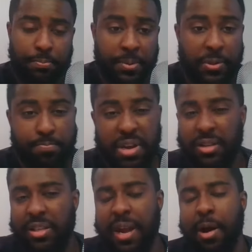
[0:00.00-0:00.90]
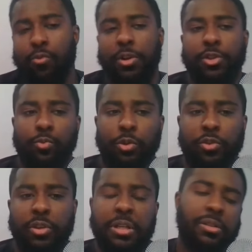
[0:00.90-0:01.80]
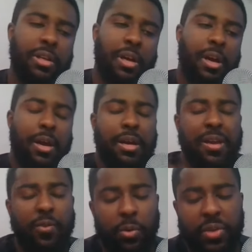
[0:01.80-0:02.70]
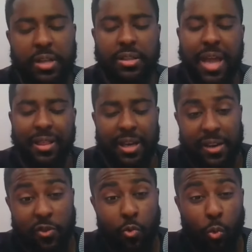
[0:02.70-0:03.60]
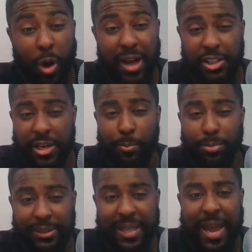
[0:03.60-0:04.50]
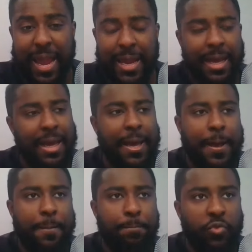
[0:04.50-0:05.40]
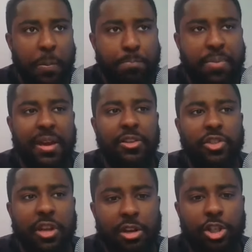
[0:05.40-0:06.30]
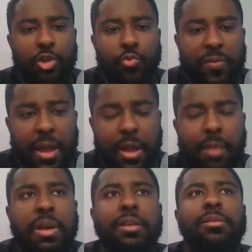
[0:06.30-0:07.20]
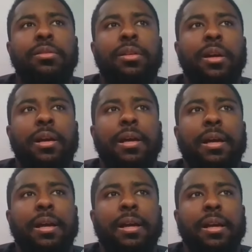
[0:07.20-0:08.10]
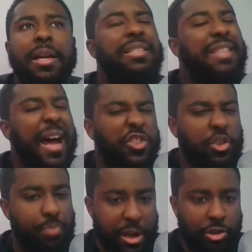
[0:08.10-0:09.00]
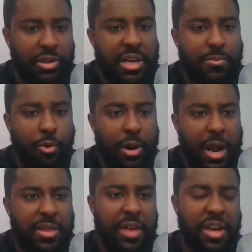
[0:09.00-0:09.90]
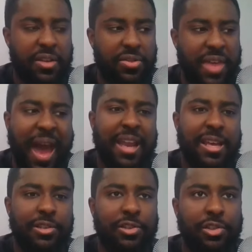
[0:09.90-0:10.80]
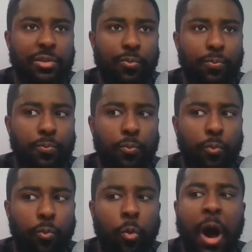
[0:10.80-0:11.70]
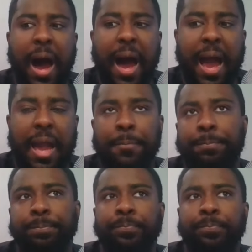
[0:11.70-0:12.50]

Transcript: But the biggest thing about Rusell Wilson is, even with that stat line, if you watch him play, the biggest issue with him is he's not special anymore. And I think that is why